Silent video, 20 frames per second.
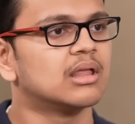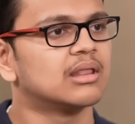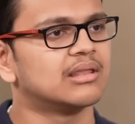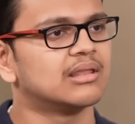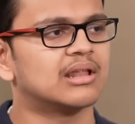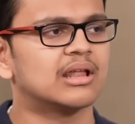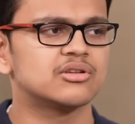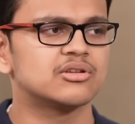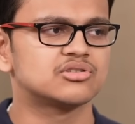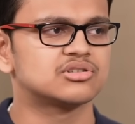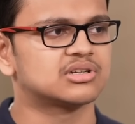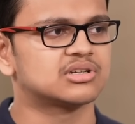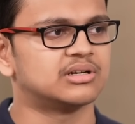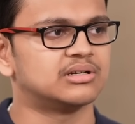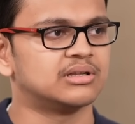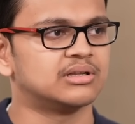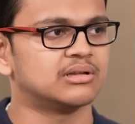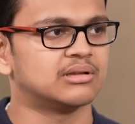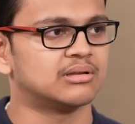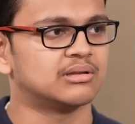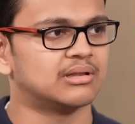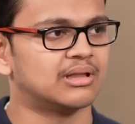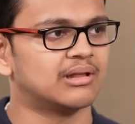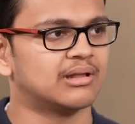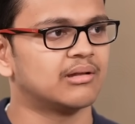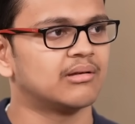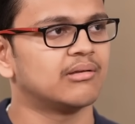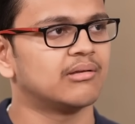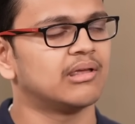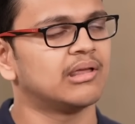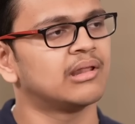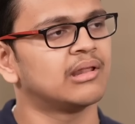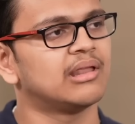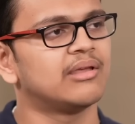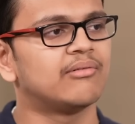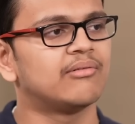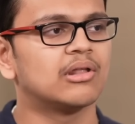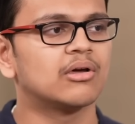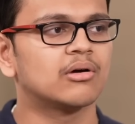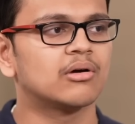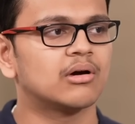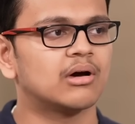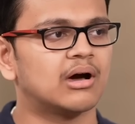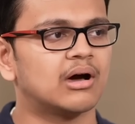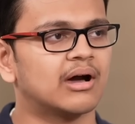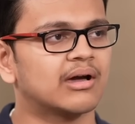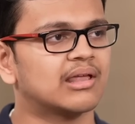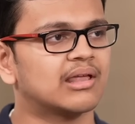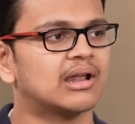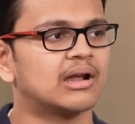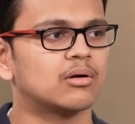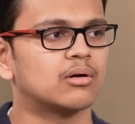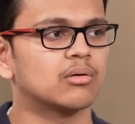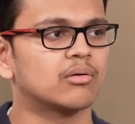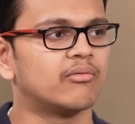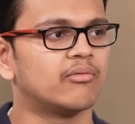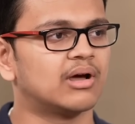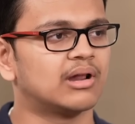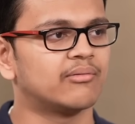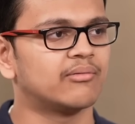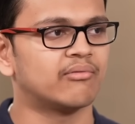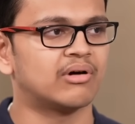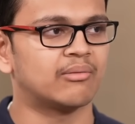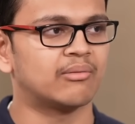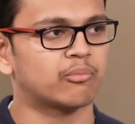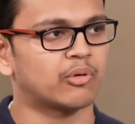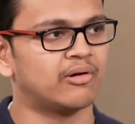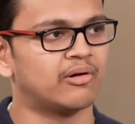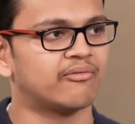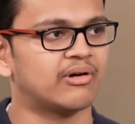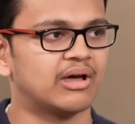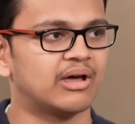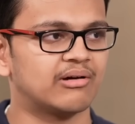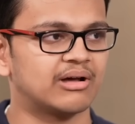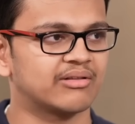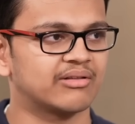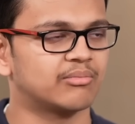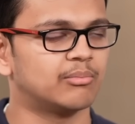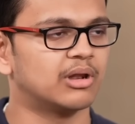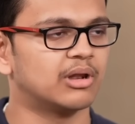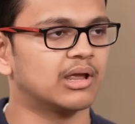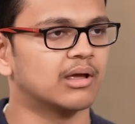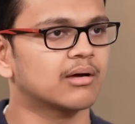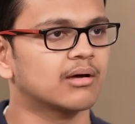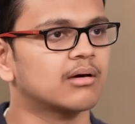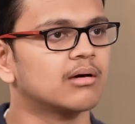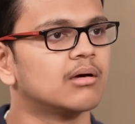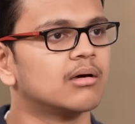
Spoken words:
Then I used to study. Then in evening, again, I took 1.5 hours break.